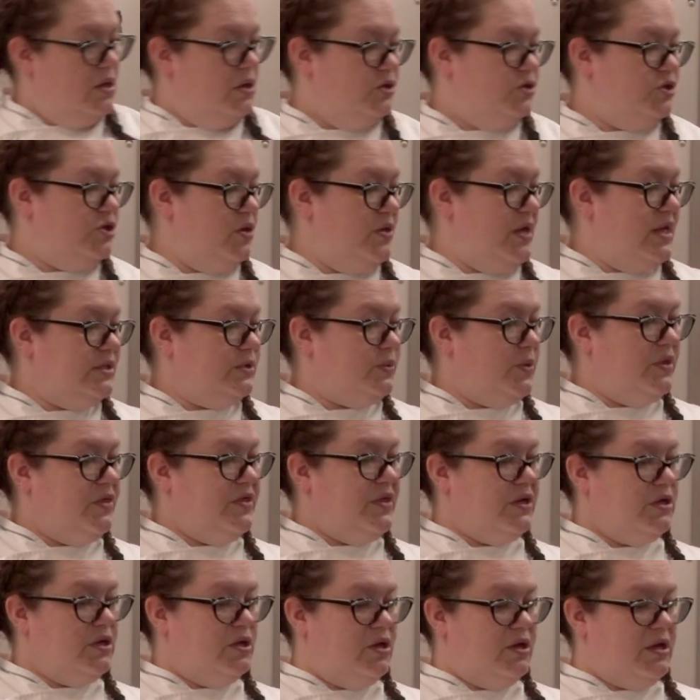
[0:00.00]
So that's one
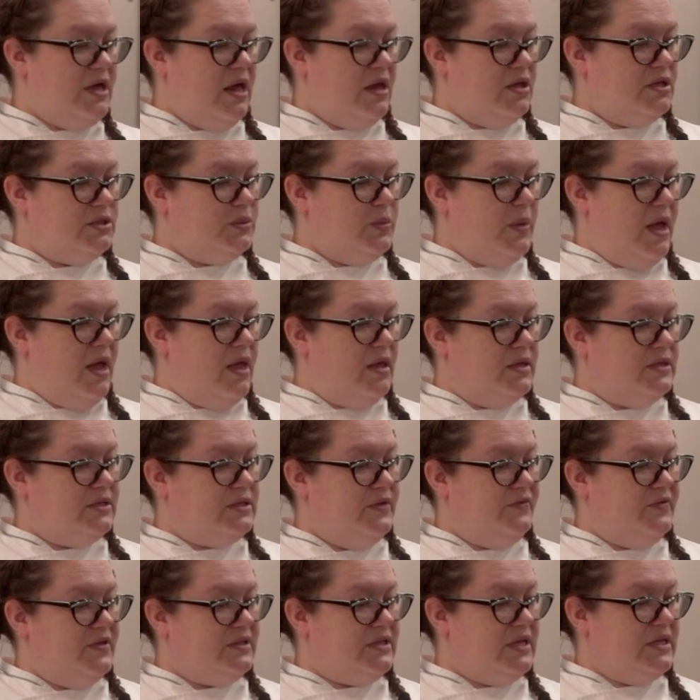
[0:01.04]
thing to look at as well, is
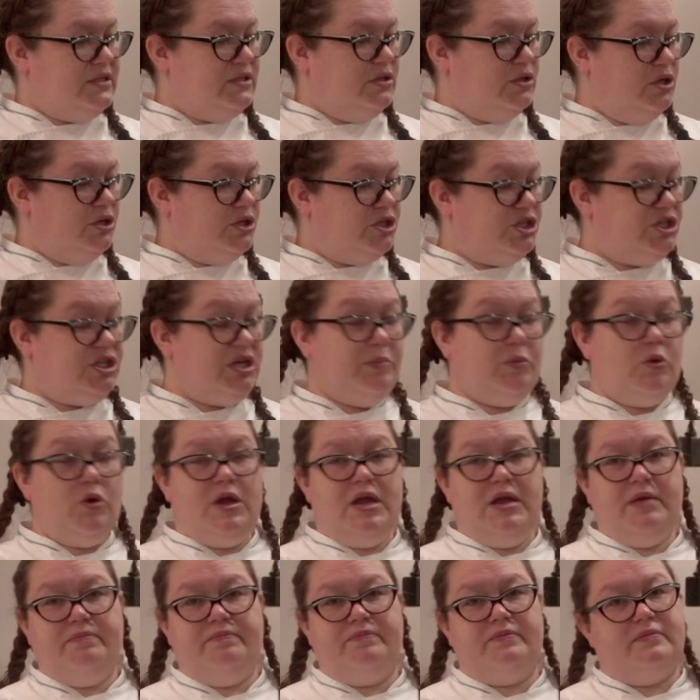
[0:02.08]
if it doesn't look
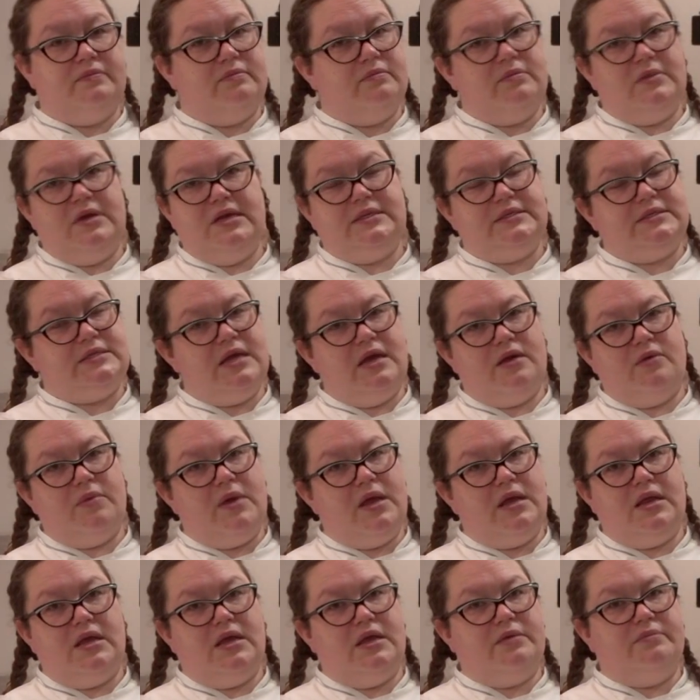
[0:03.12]
shimmery, it's not
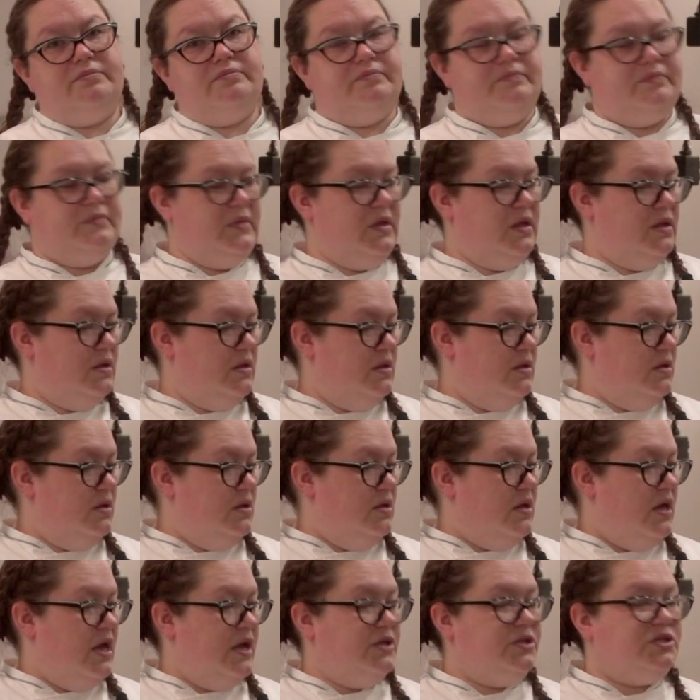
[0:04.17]
ready.
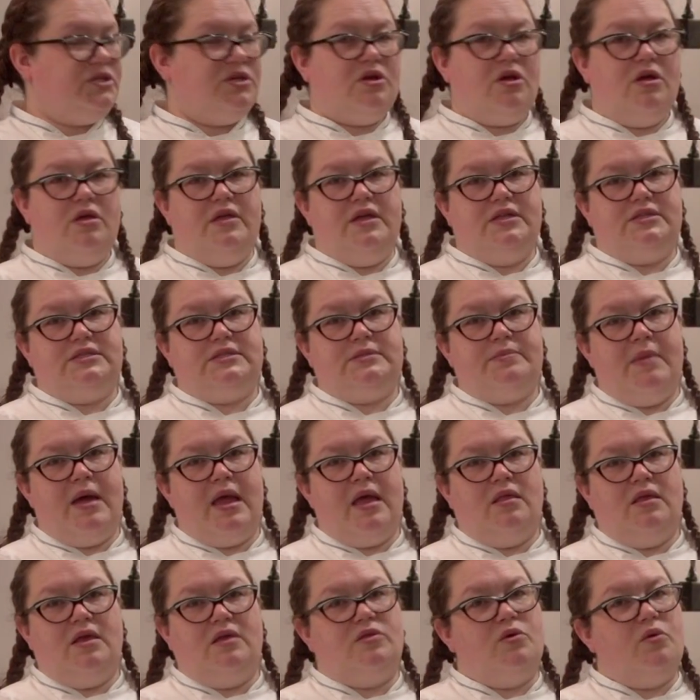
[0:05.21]
I used to call that
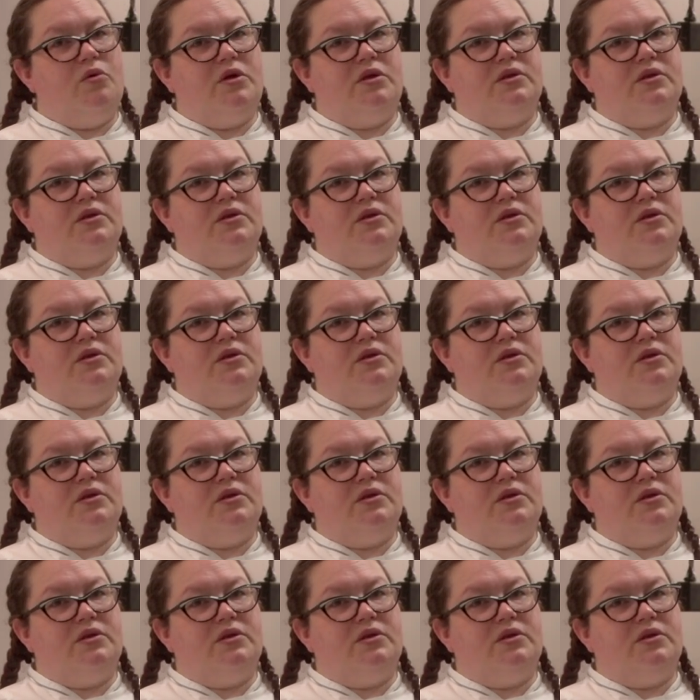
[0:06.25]
smiling. The